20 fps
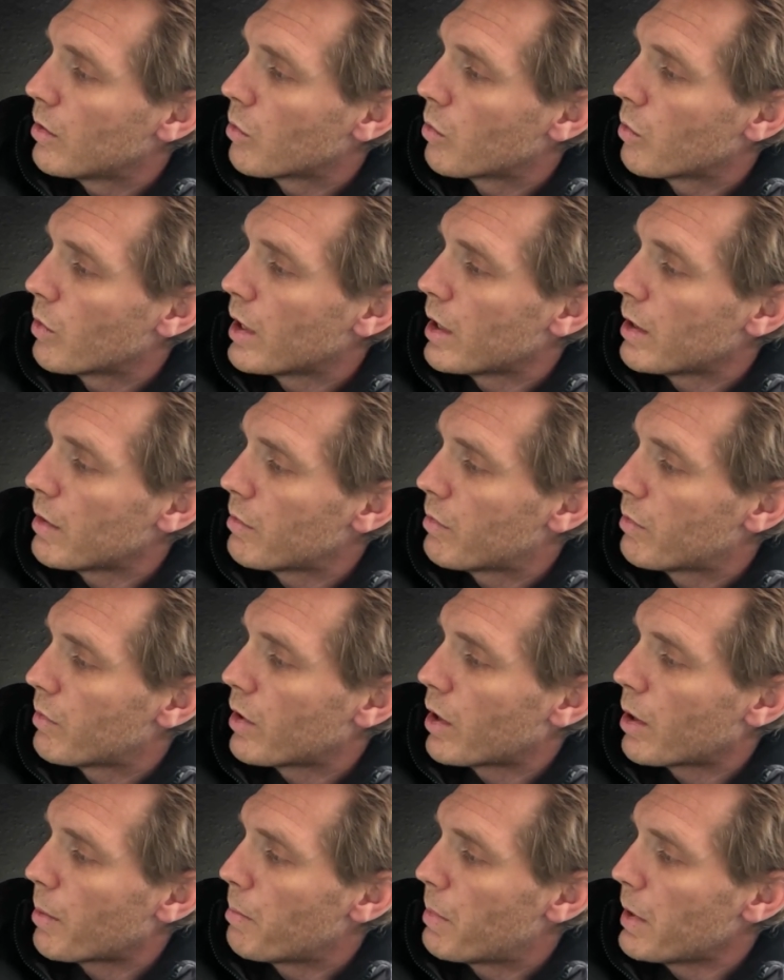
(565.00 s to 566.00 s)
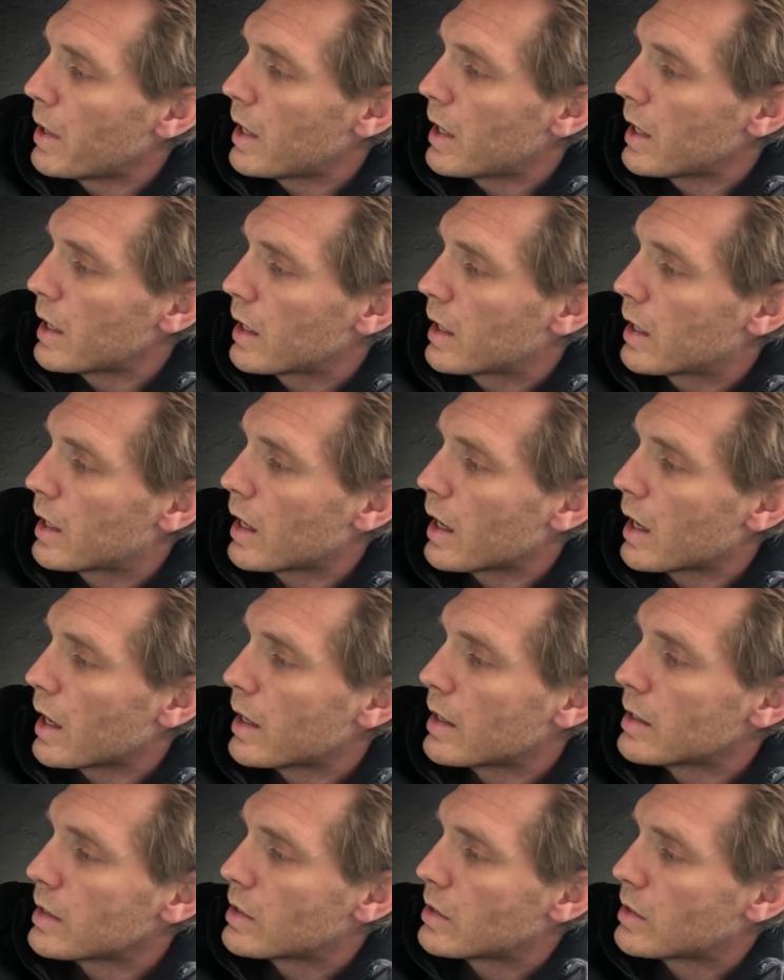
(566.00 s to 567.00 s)
with a big
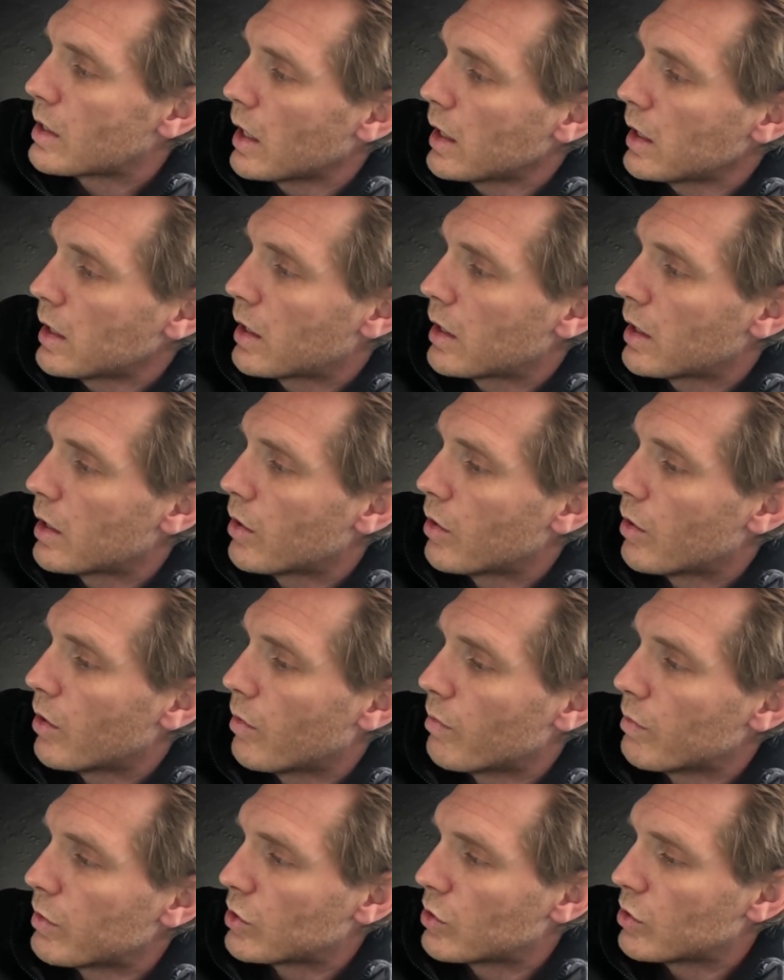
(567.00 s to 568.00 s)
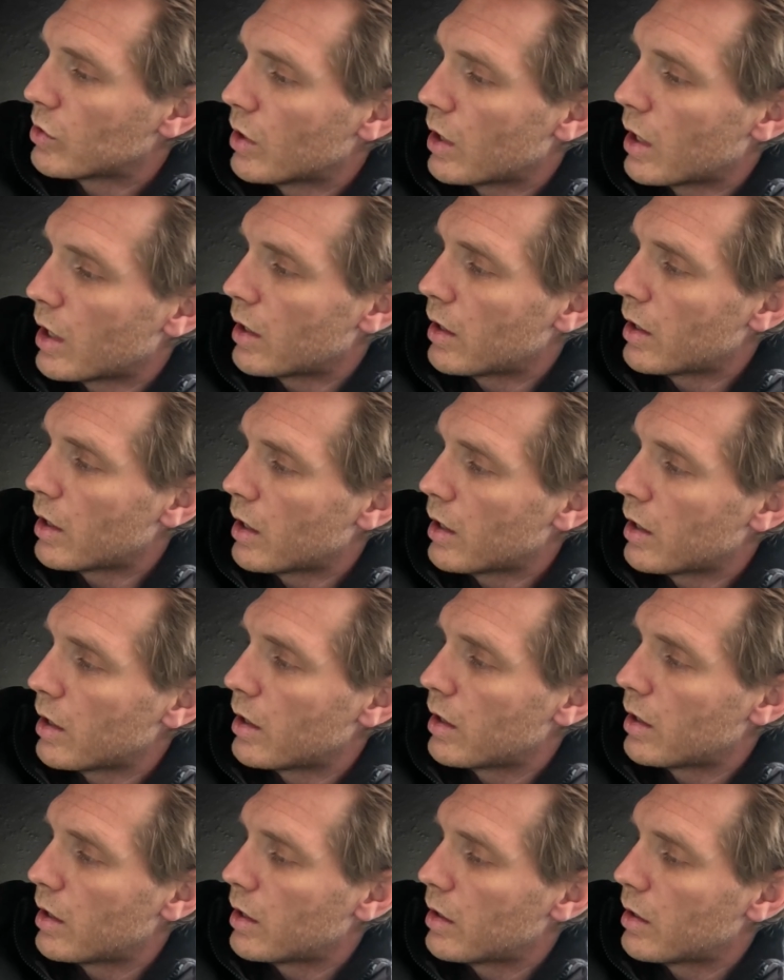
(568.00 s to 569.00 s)
sink on the
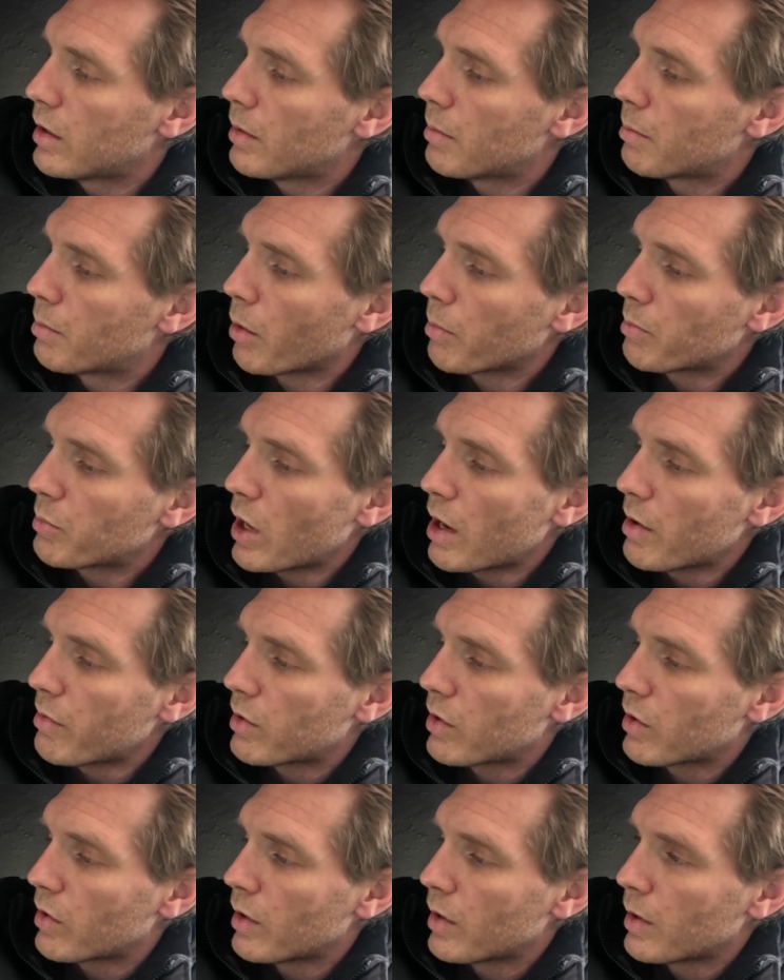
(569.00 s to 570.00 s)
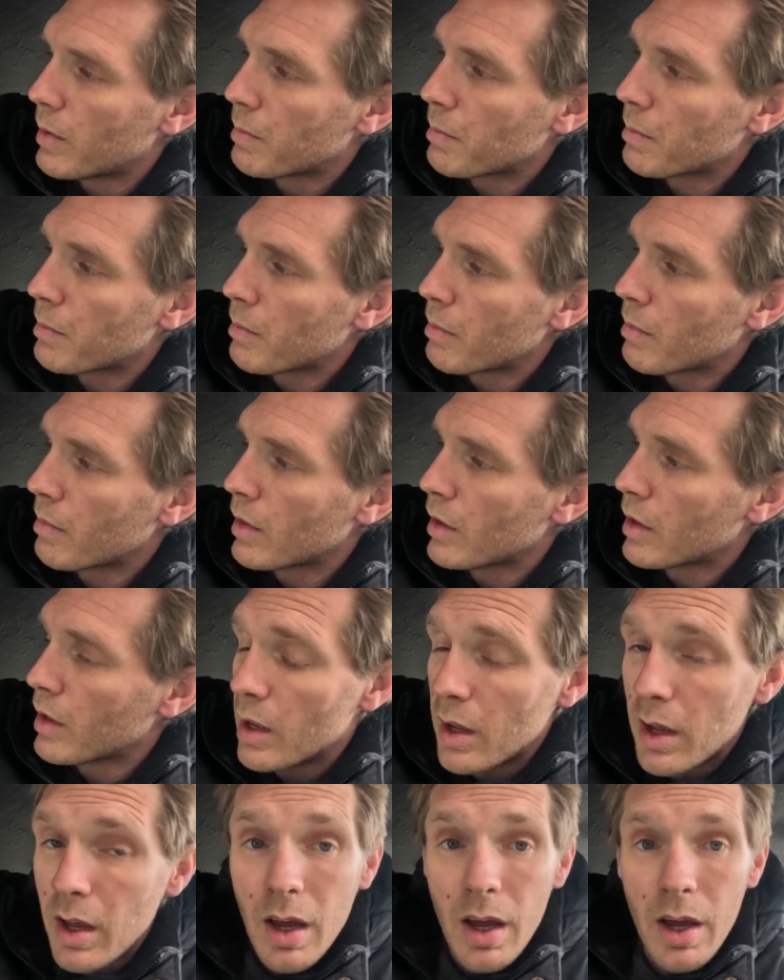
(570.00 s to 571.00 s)
prop shaft,
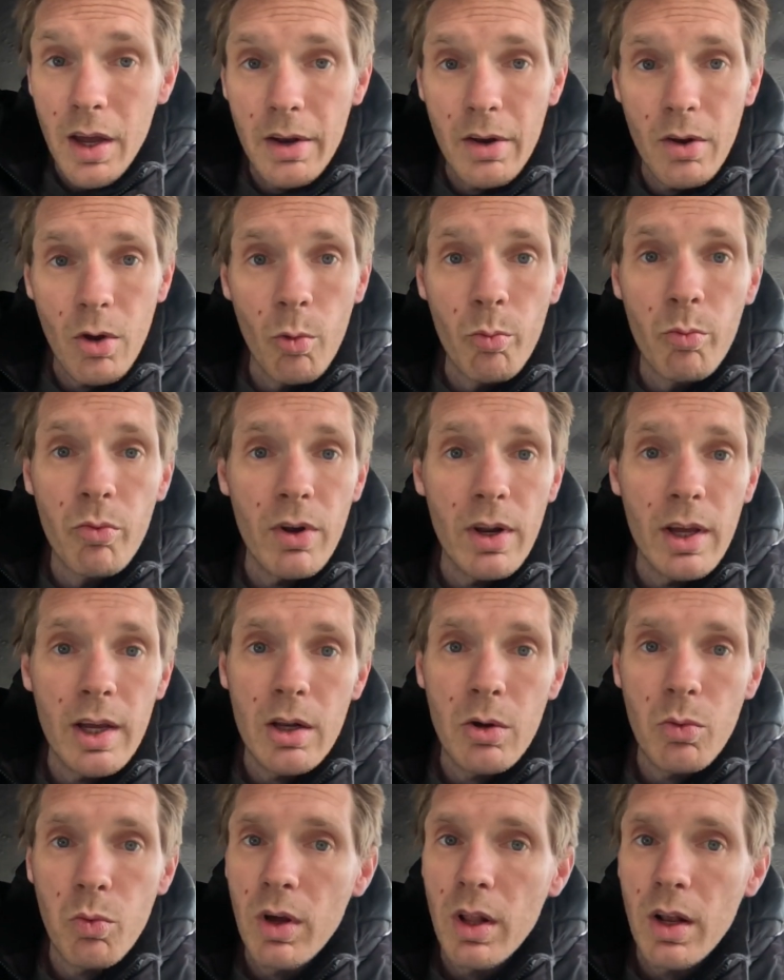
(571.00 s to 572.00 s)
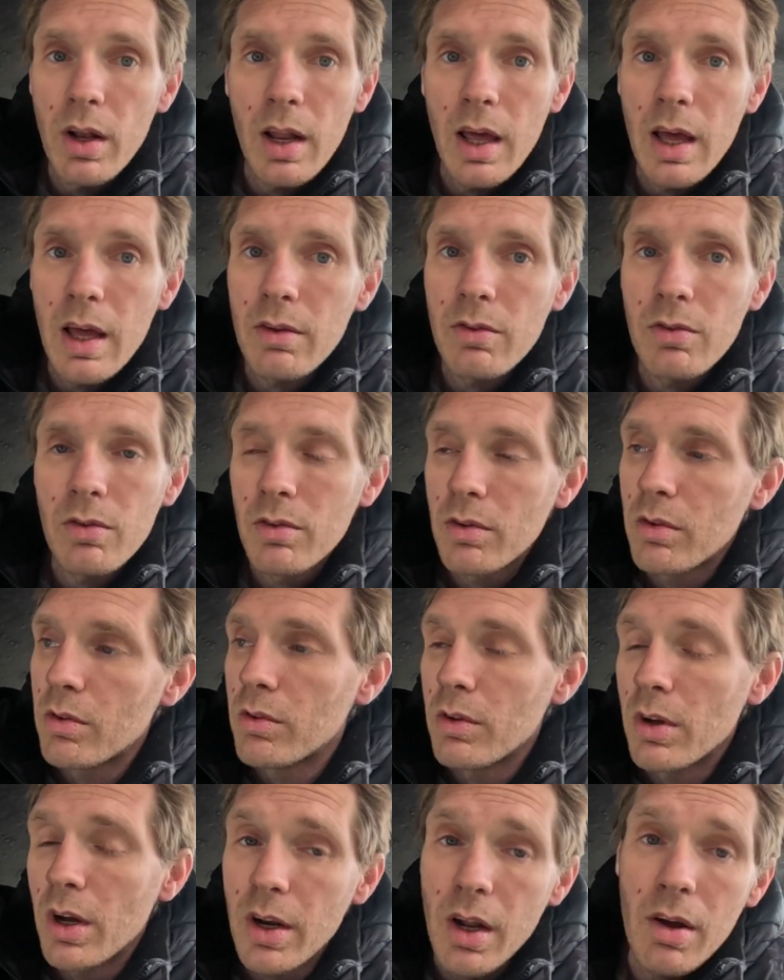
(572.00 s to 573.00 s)
and hopefully it will last
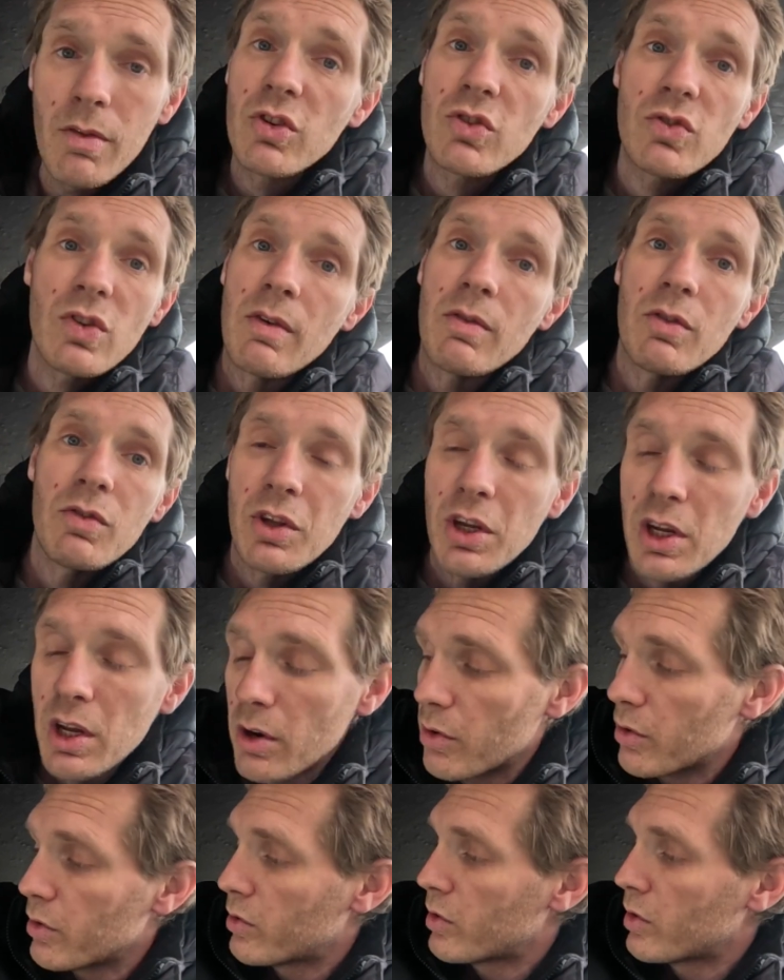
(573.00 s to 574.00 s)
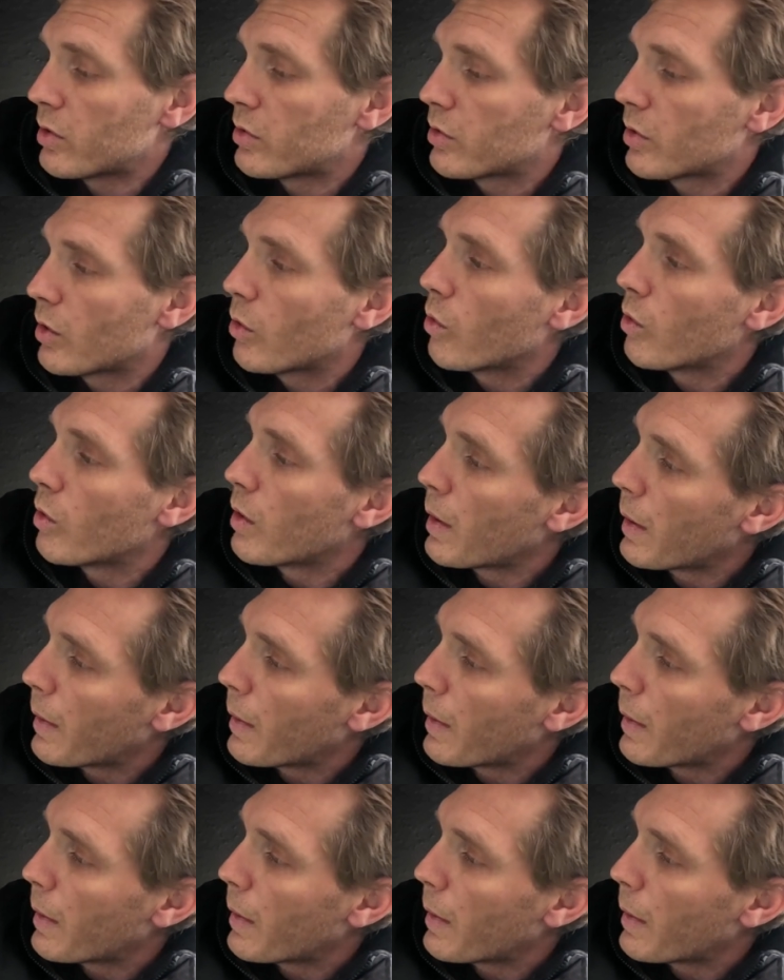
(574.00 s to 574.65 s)
another 70 years. So